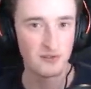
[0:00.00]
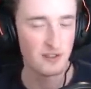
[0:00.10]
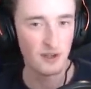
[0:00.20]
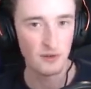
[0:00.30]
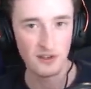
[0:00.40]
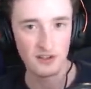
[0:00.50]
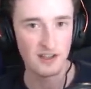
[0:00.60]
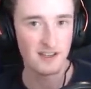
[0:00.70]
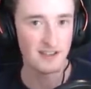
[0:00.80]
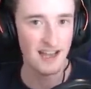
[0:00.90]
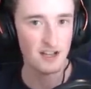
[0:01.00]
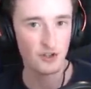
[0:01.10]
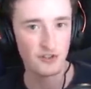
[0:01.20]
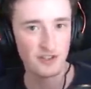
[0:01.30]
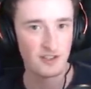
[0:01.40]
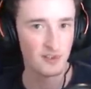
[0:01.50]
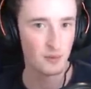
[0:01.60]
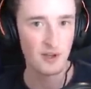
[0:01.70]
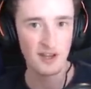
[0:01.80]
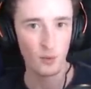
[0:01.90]
you know decided to catch on to his
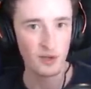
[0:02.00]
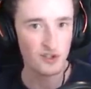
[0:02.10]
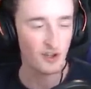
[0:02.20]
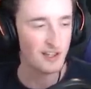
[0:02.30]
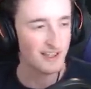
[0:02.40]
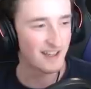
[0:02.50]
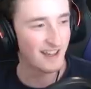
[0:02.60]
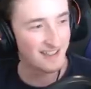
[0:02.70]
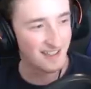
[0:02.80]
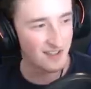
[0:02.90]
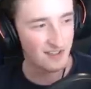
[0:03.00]
win trading ideas.